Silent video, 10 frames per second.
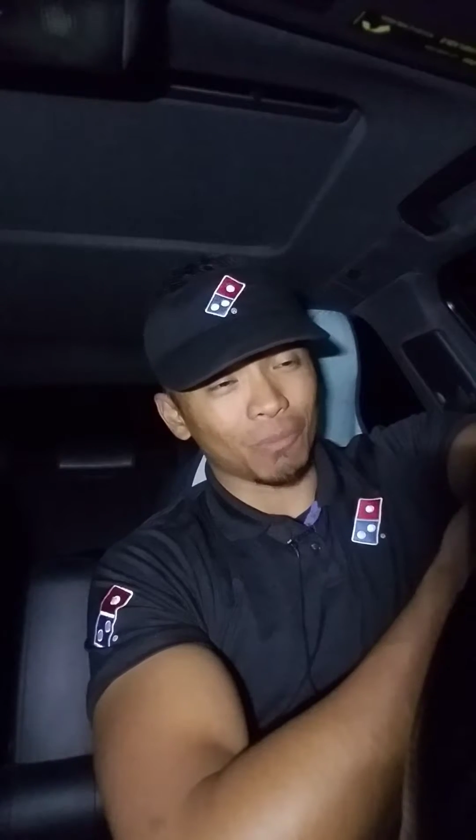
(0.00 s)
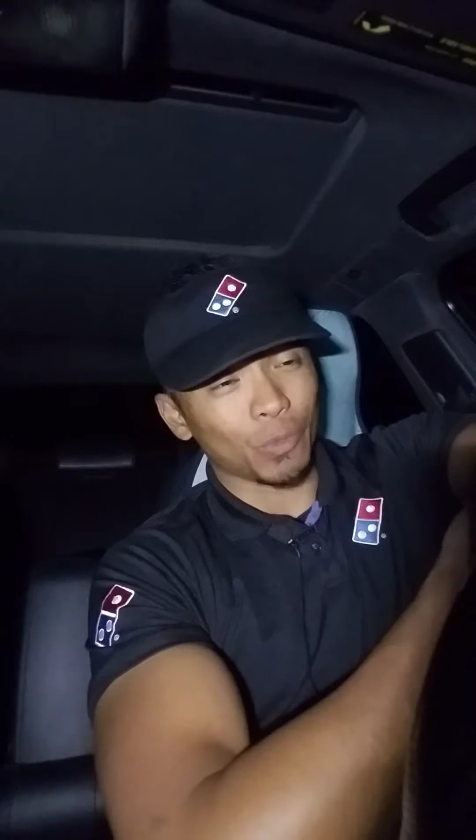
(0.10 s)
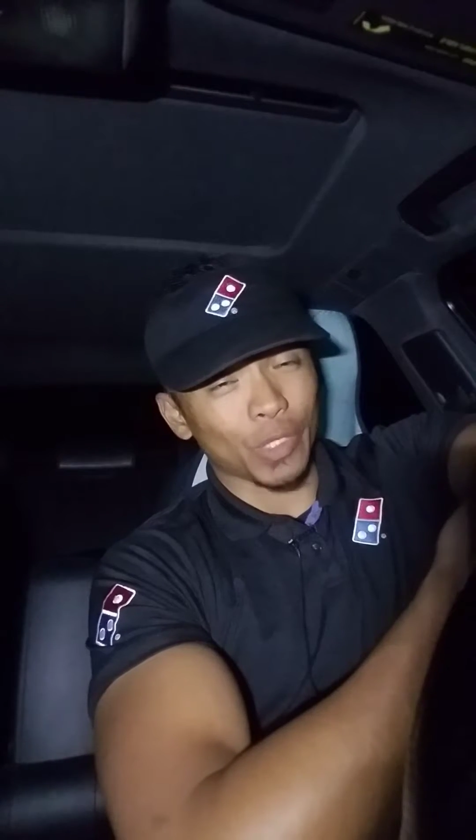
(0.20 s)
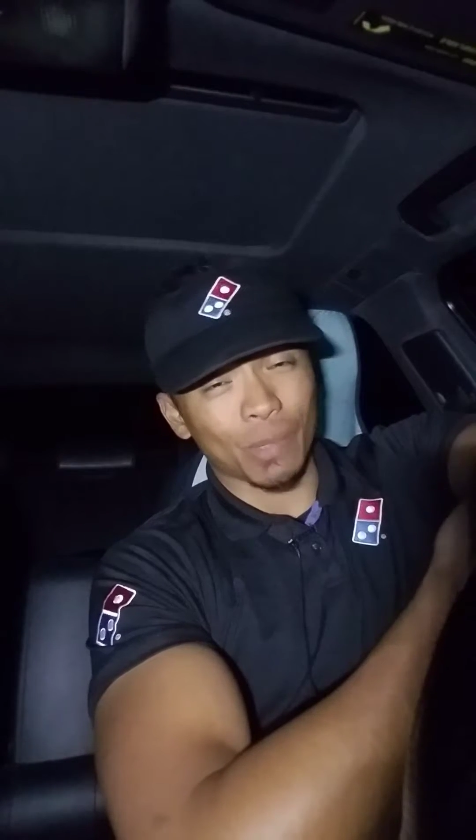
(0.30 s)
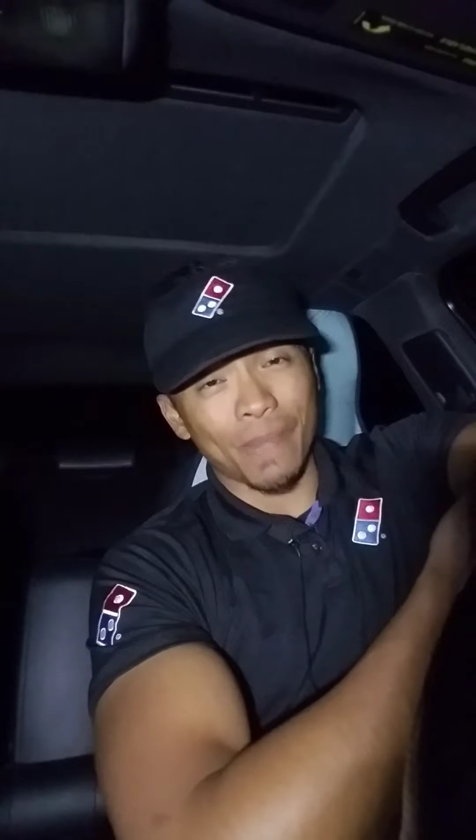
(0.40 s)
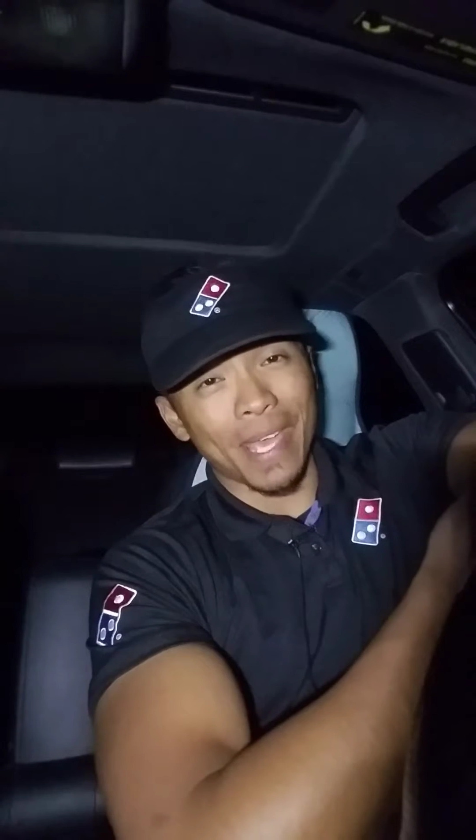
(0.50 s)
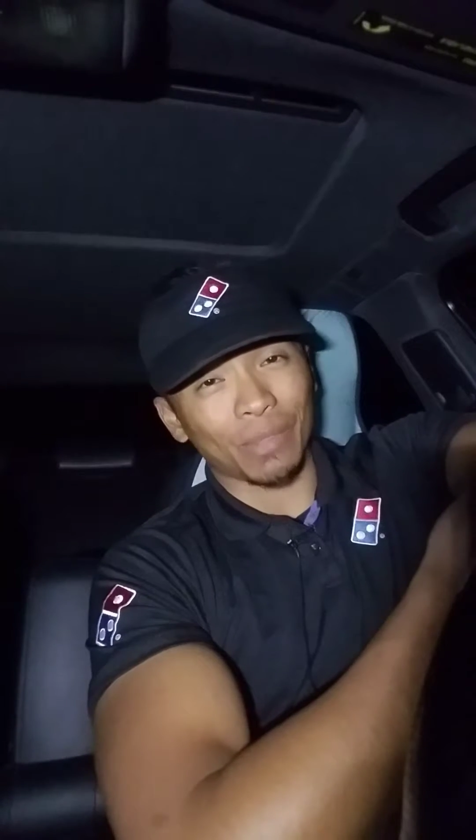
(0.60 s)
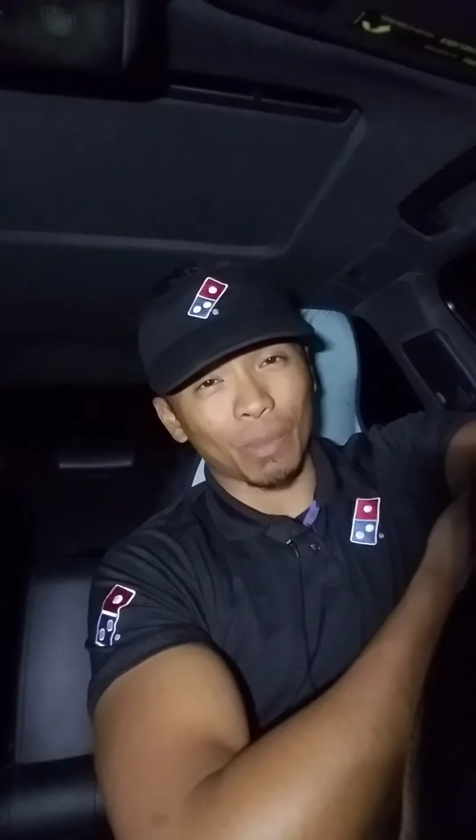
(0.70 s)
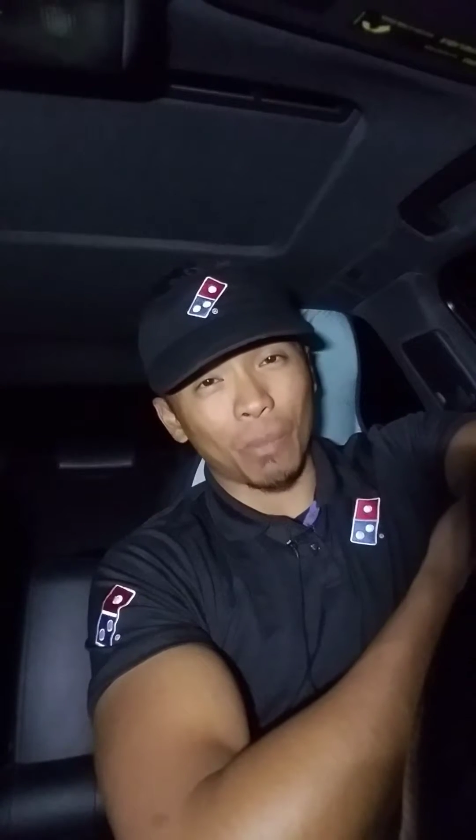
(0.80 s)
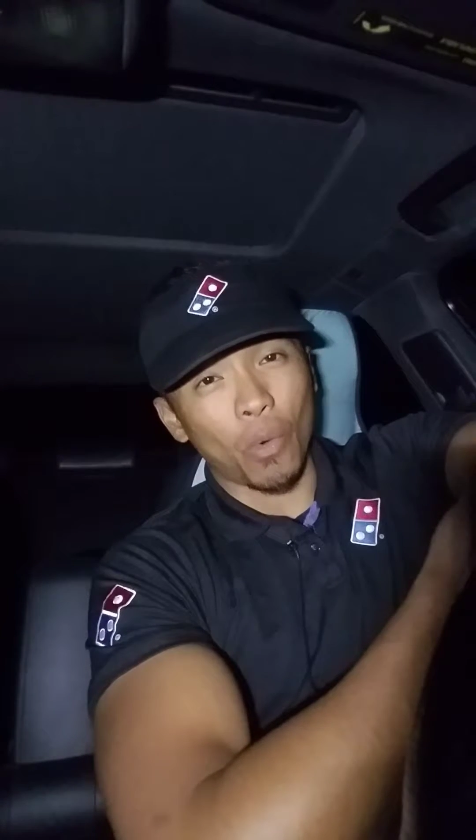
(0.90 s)

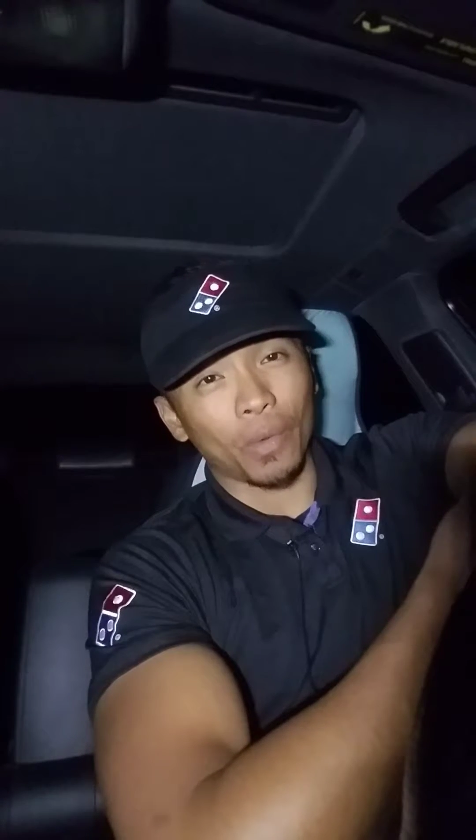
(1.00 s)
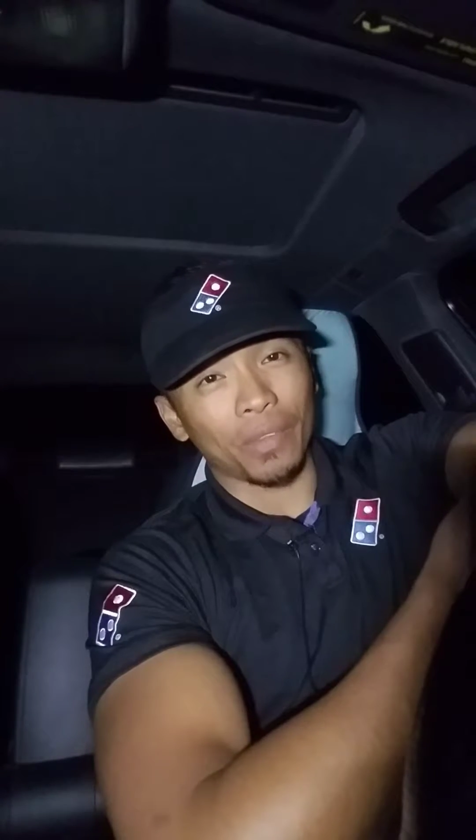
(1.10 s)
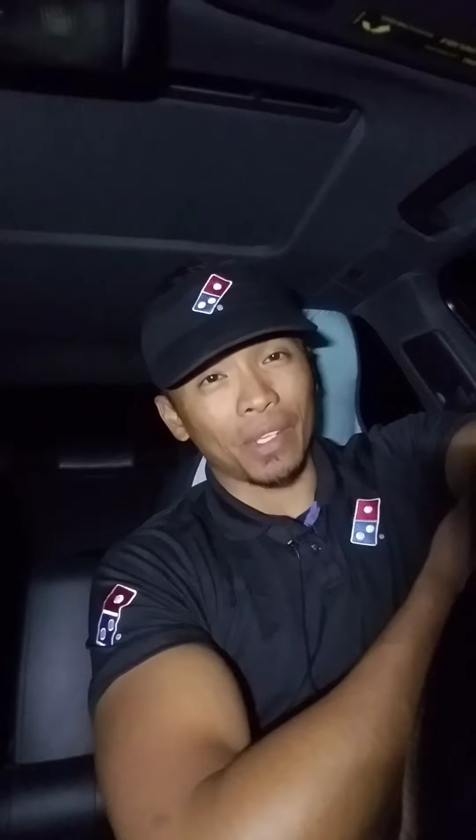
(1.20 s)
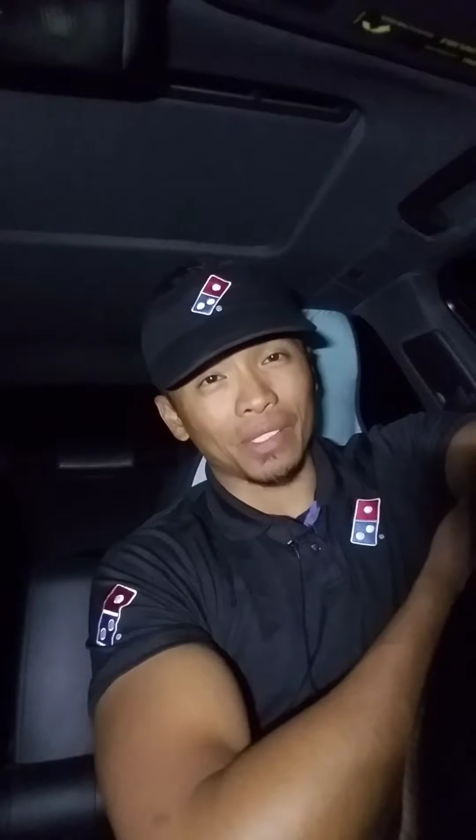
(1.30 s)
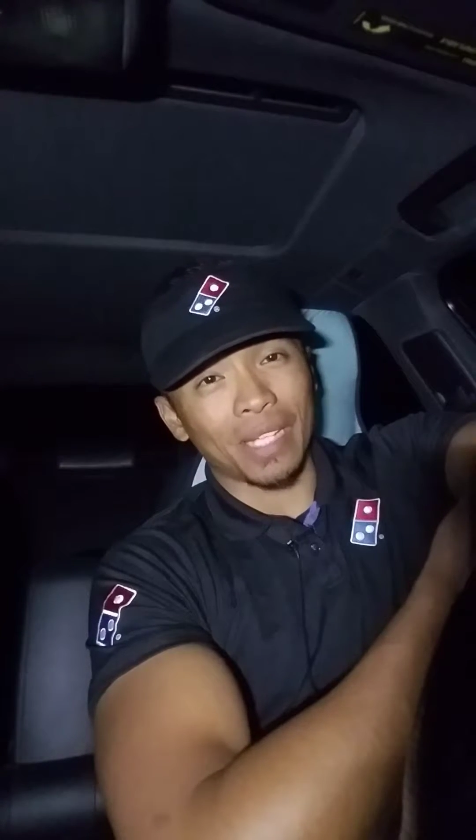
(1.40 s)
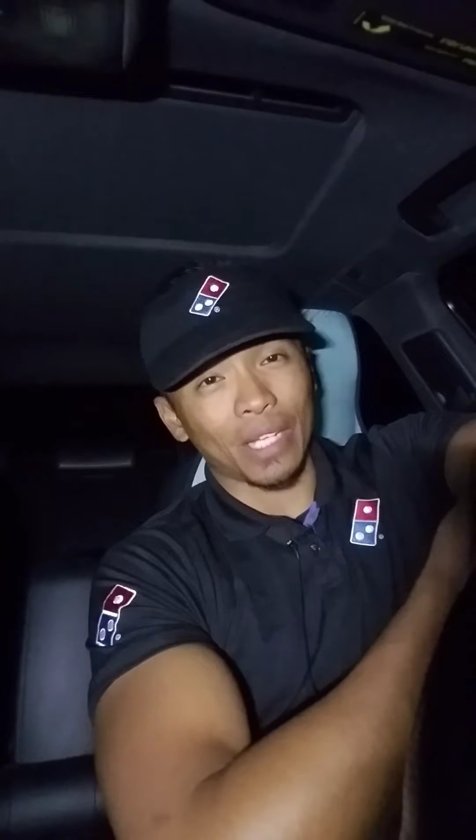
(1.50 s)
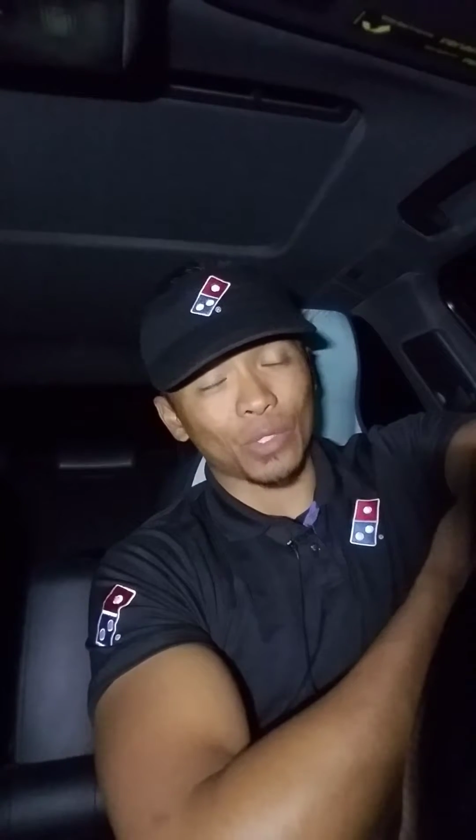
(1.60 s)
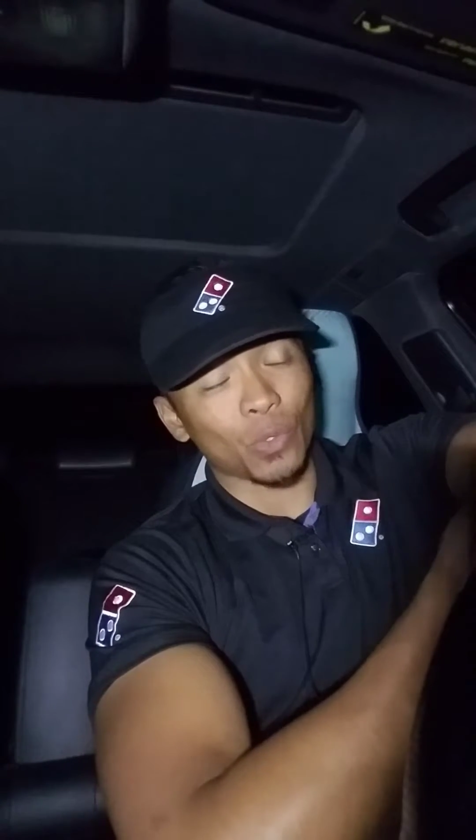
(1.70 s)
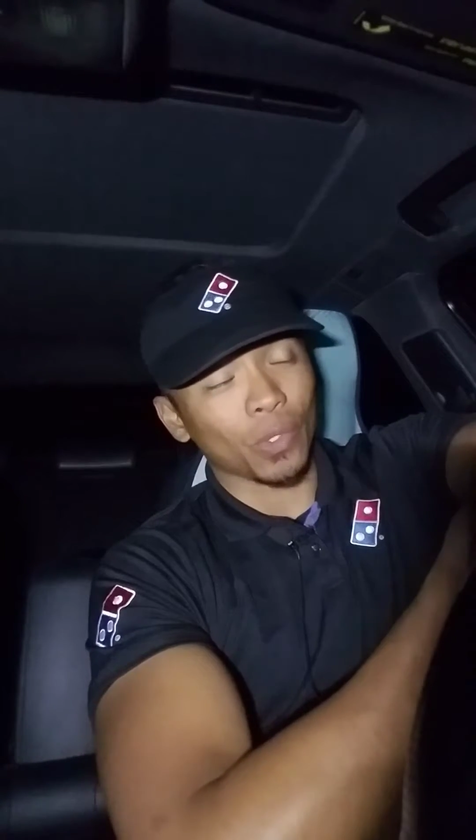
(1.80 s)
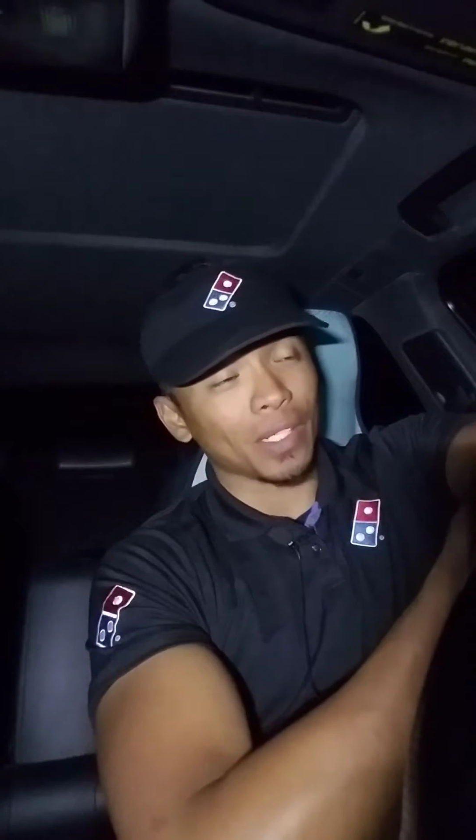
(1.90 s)
respect, report, things of that
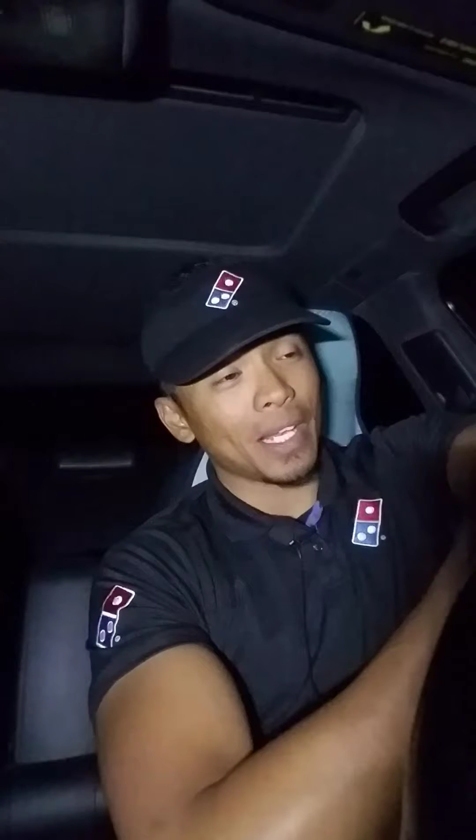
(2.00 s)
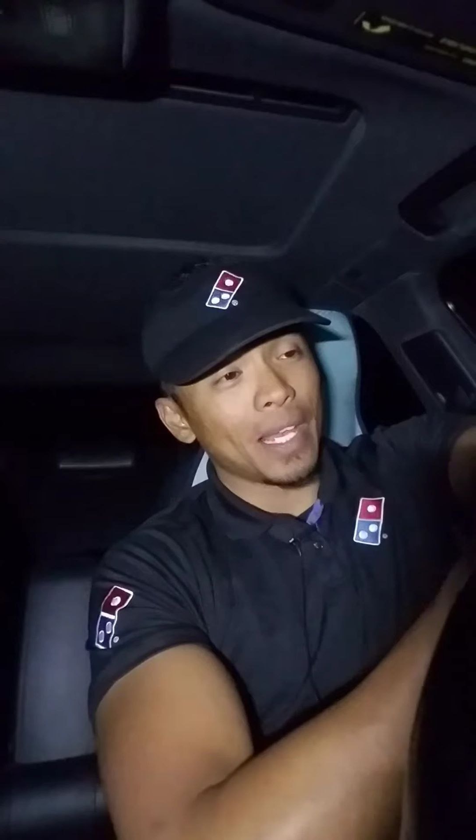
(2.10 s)
sort.